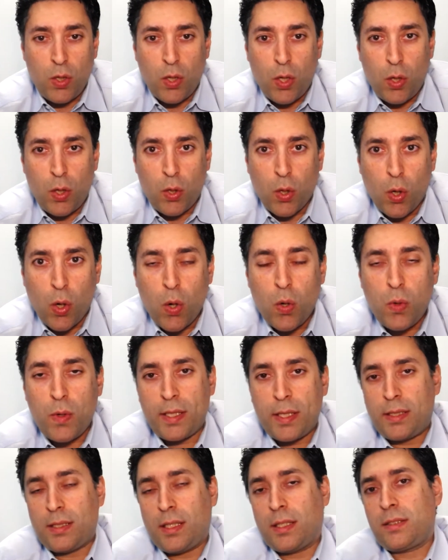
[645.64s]
law
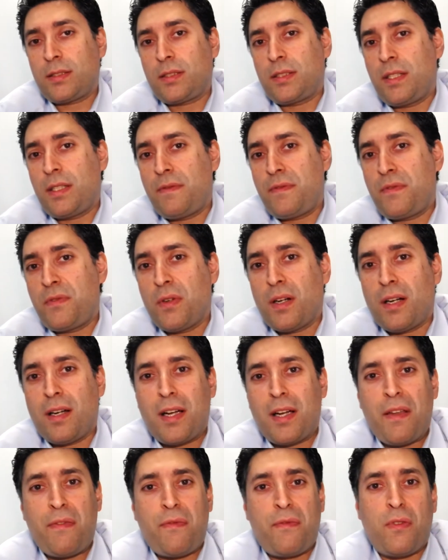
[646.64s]
industry,
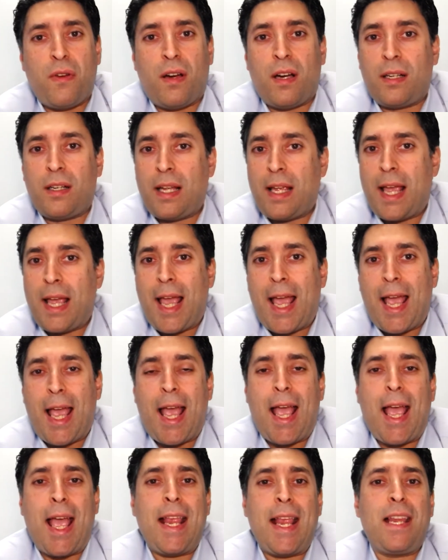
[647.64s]
if you are
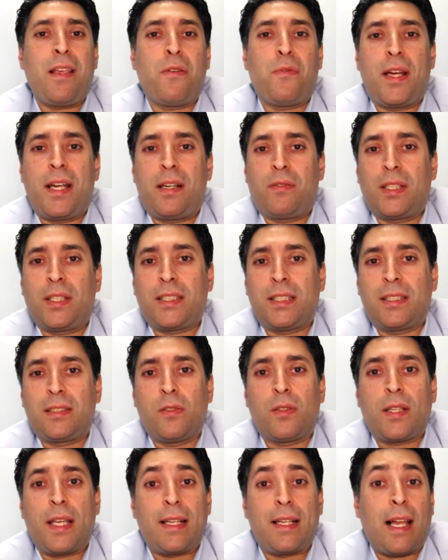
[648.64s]
anywhere which is
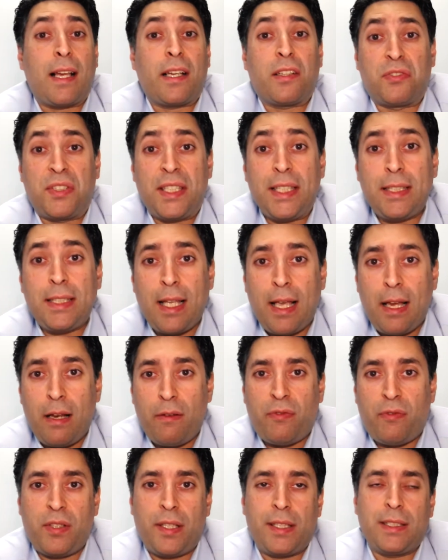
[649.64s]
looking like retail,
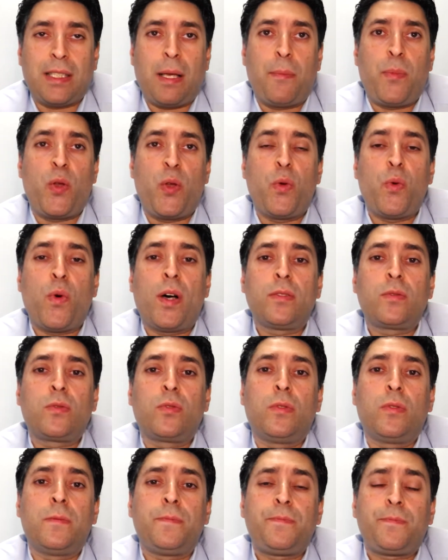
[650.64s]
for example, you want
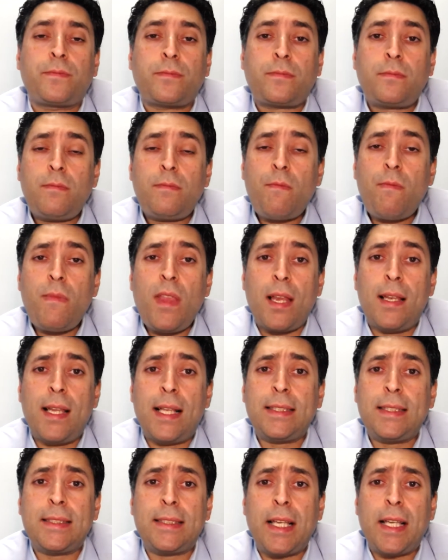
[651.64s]
to,
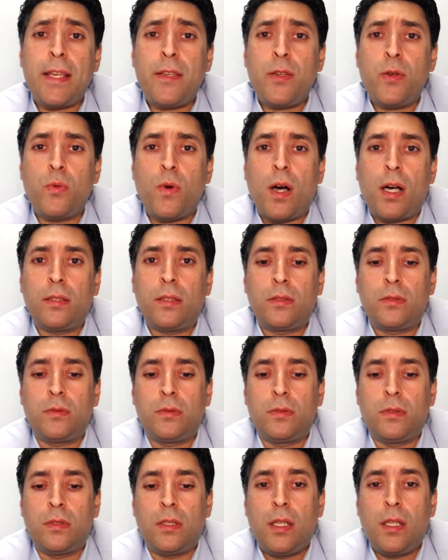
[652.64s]
let's say you want
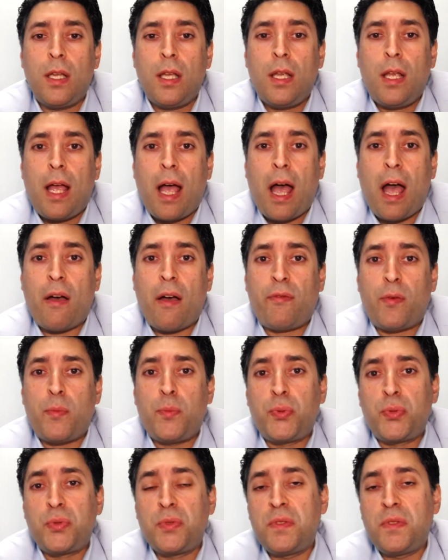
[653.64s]
to have a
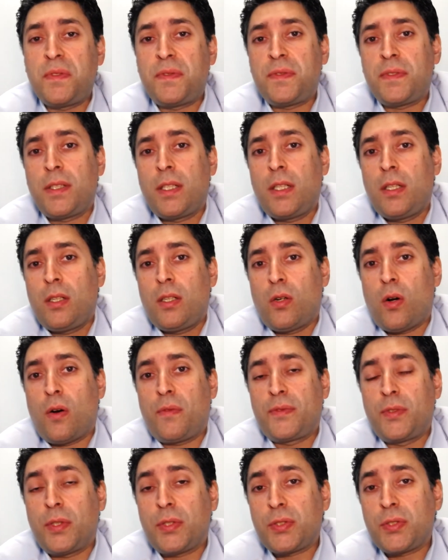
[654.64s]
proof of
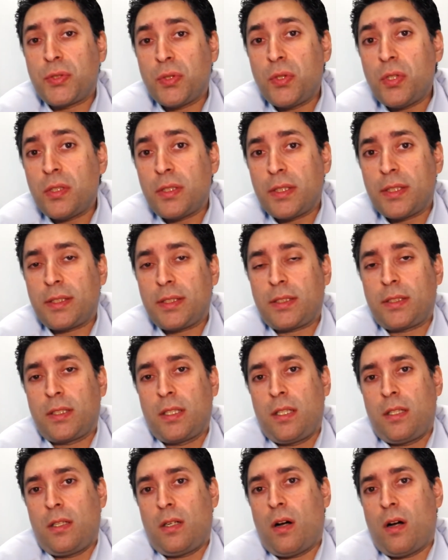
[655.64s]
the source
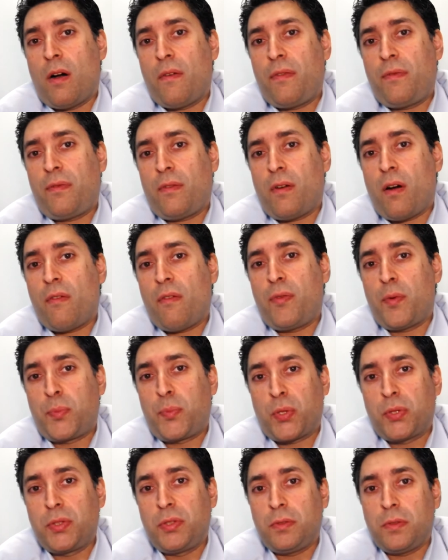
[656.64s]
of a
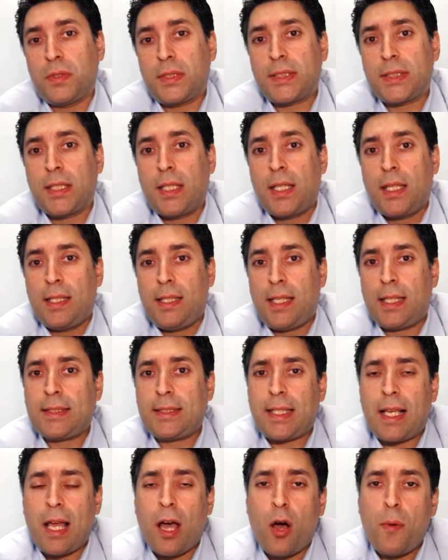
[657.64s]
produce. Let's
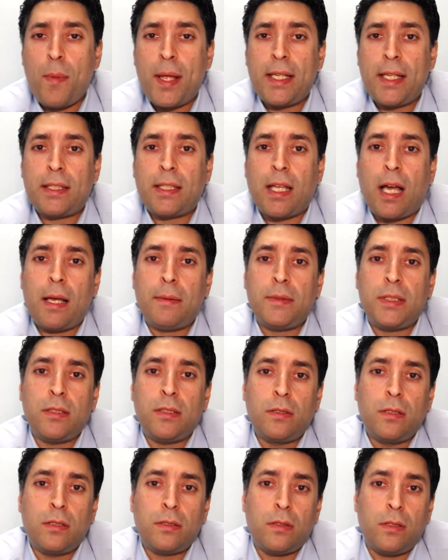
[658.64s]
say how many times
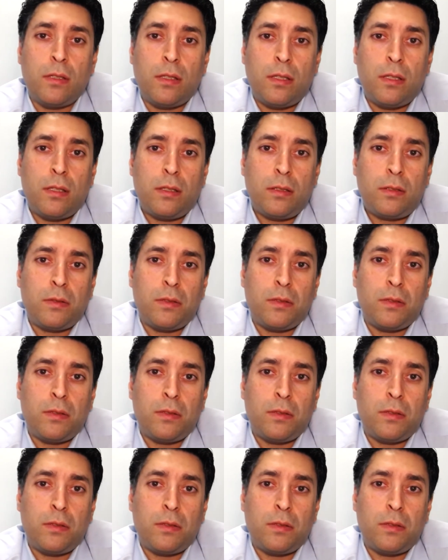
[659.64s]
you go to a